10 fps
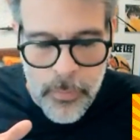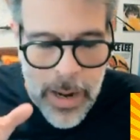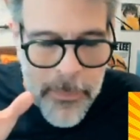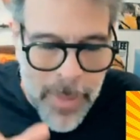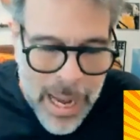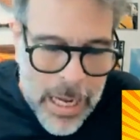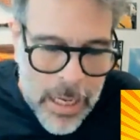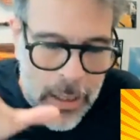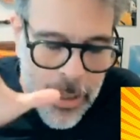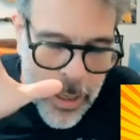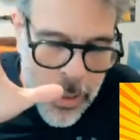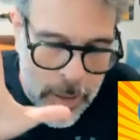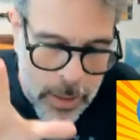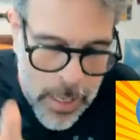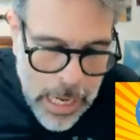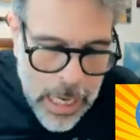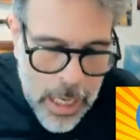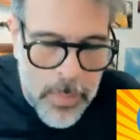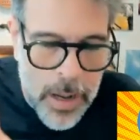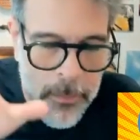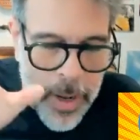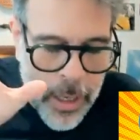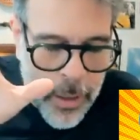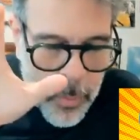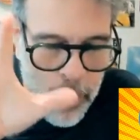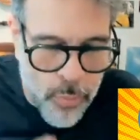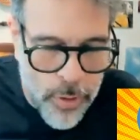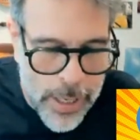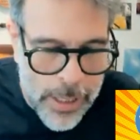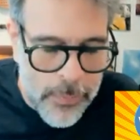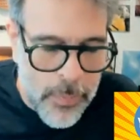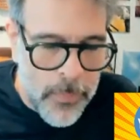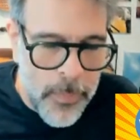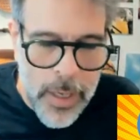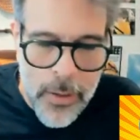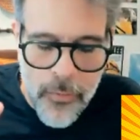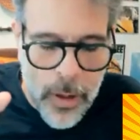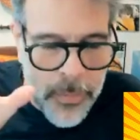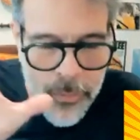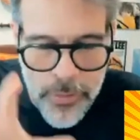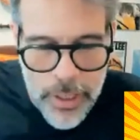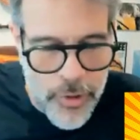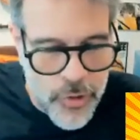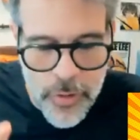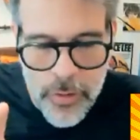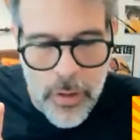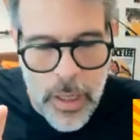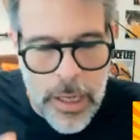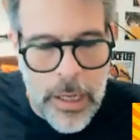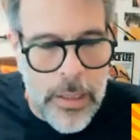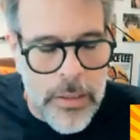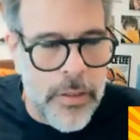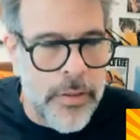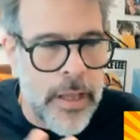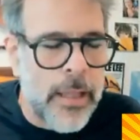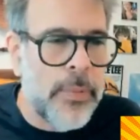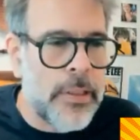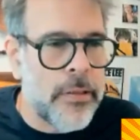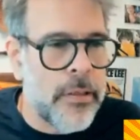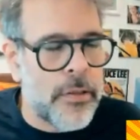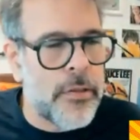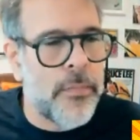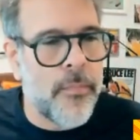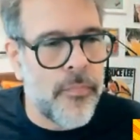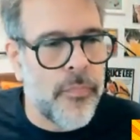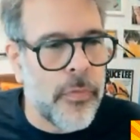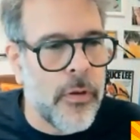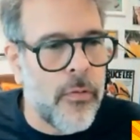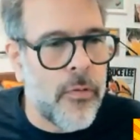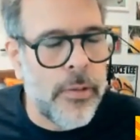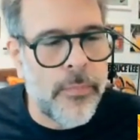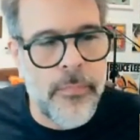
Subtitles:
my main name, my main brand, my main reputation is in the ad business, right?